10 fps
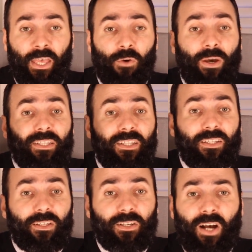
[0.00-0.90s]
Why did
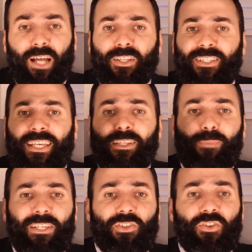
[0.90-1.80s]
uh, God not send a
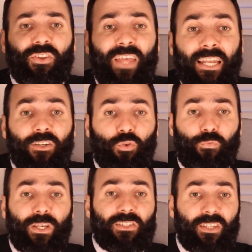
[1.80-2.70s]
messenger then to
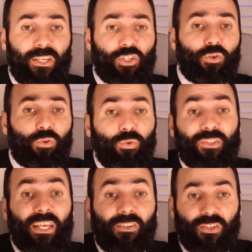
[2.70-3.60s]
fix the issue two
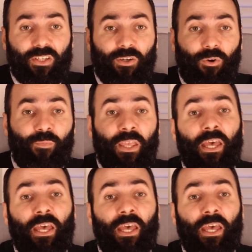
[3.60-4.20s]
centuries ago?